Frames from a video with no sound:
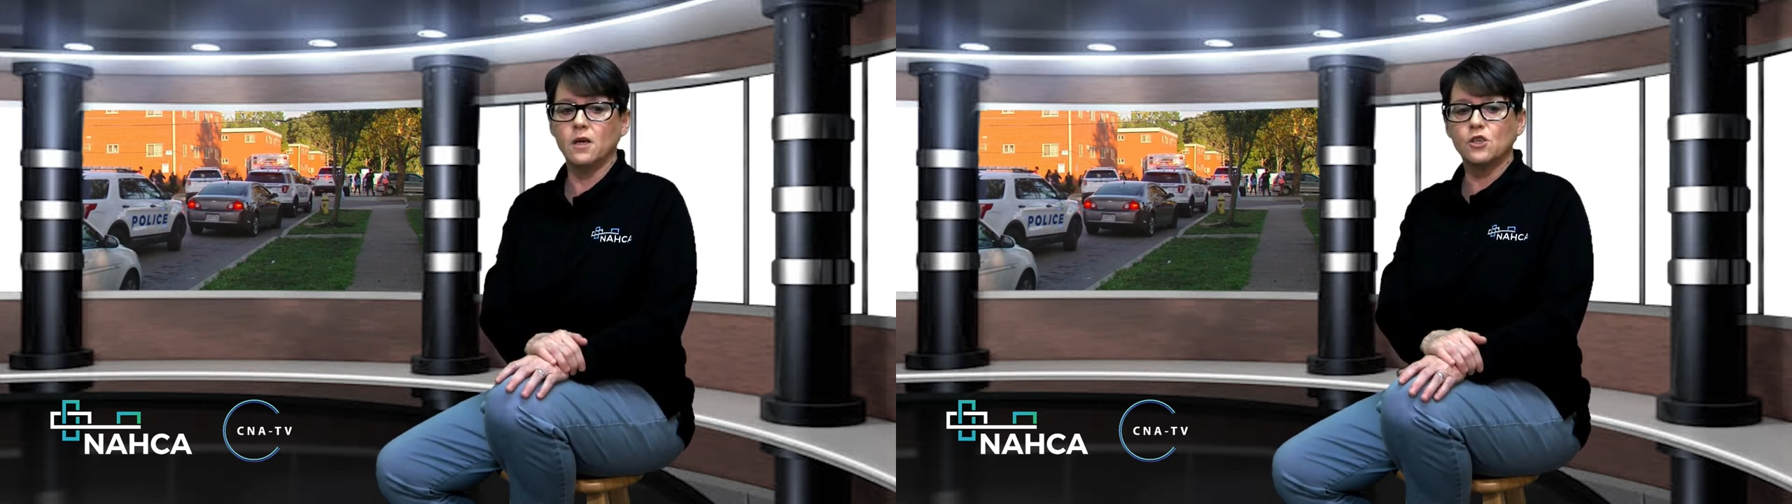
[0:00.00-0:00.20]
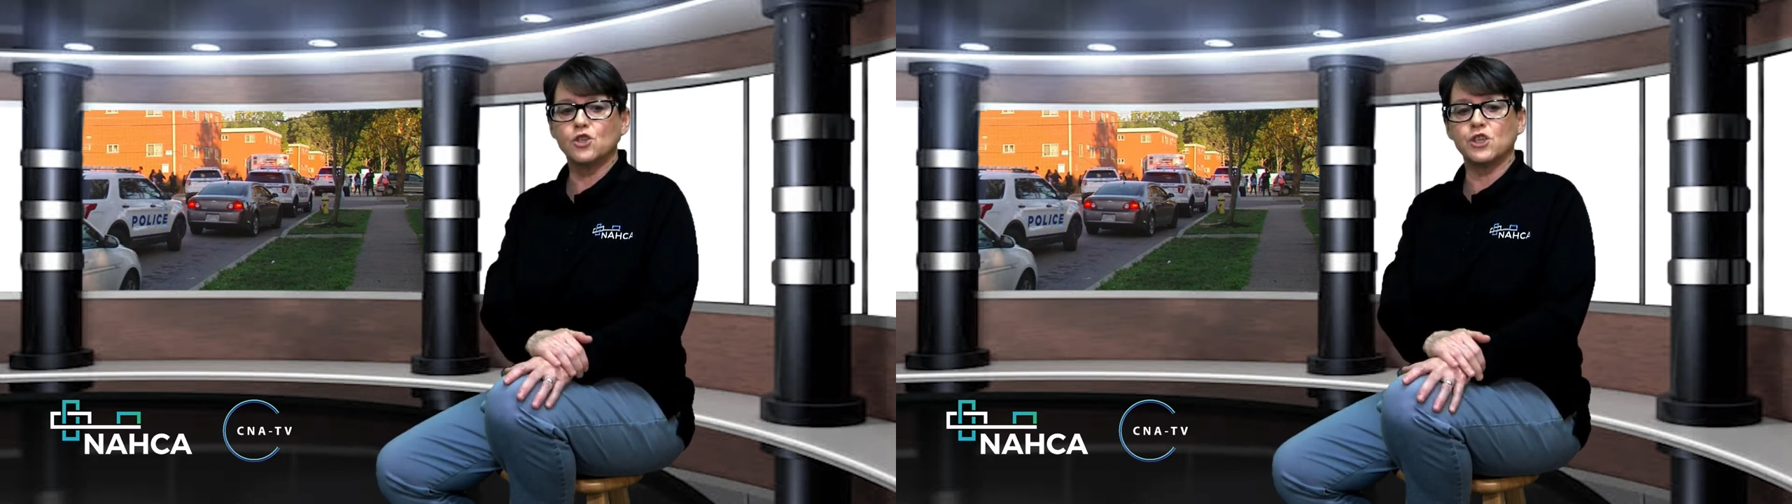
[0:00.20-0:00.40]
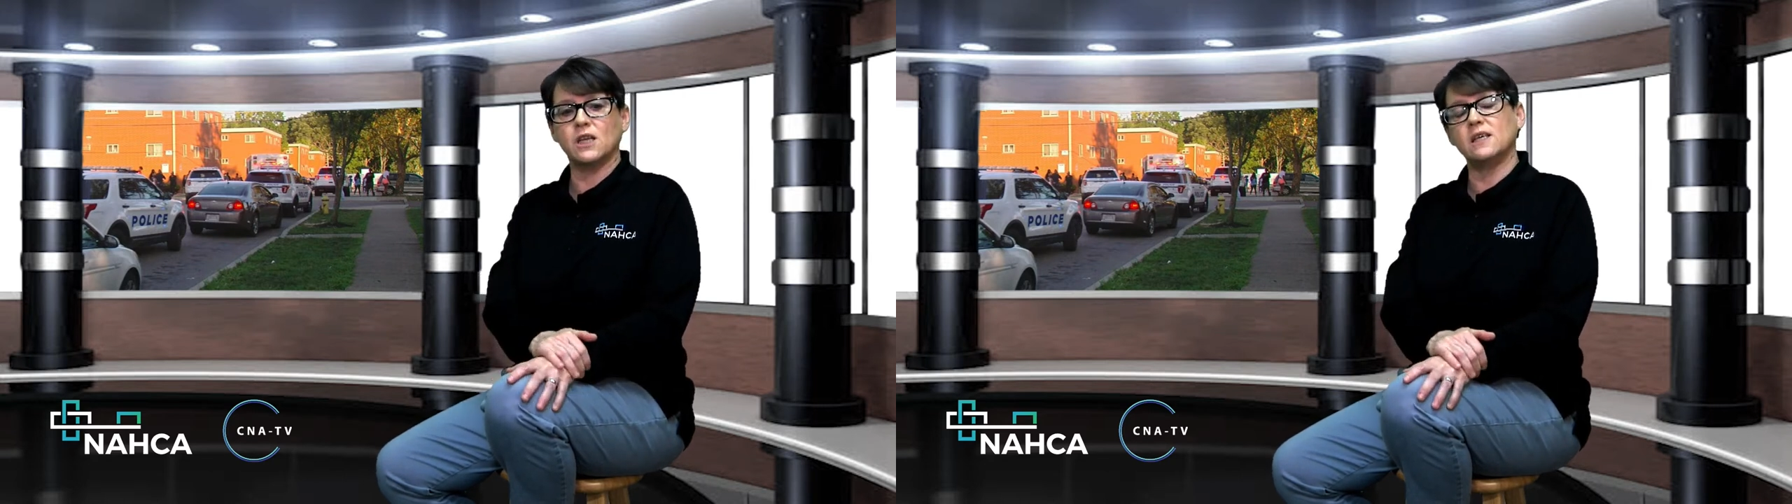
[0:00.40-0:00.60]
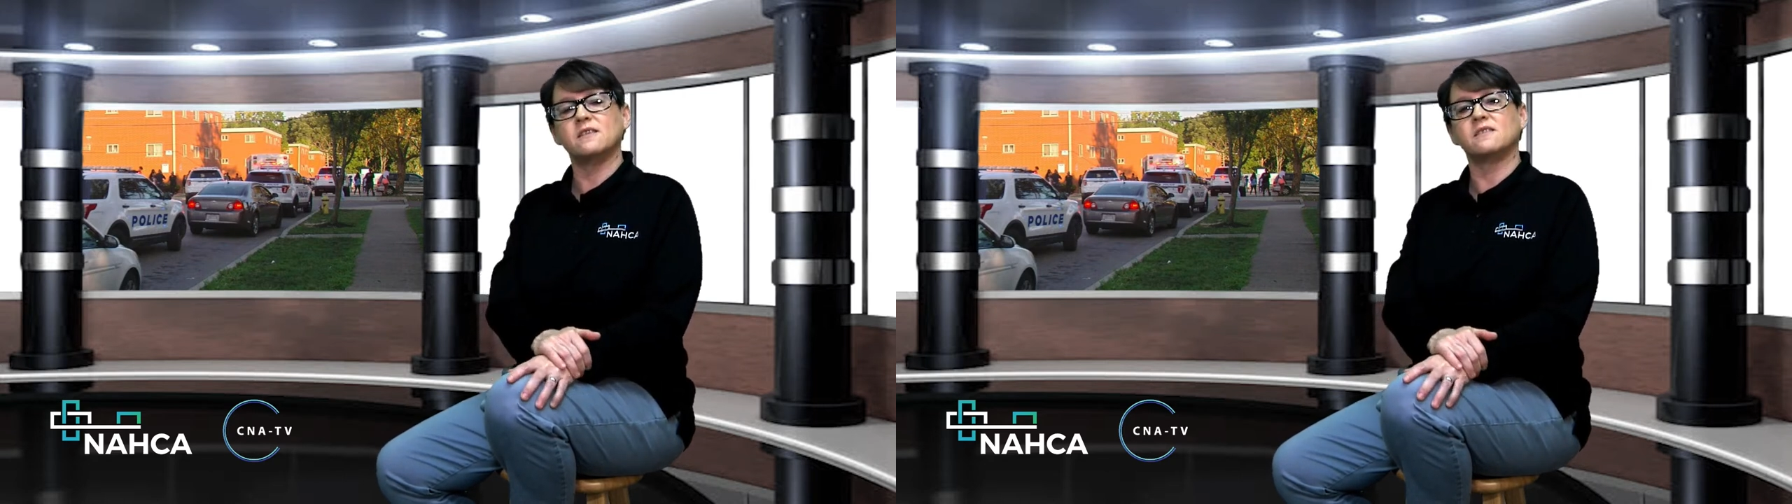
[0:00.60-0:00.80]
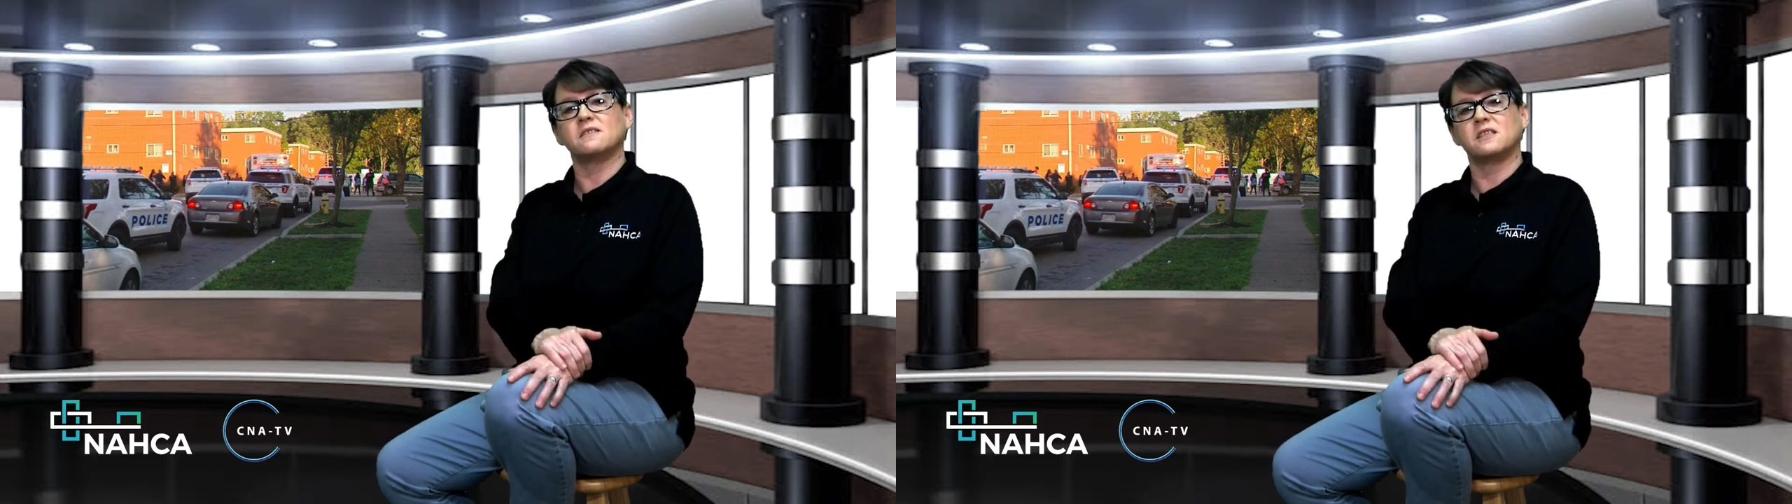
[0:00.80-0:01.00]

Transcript: Shanice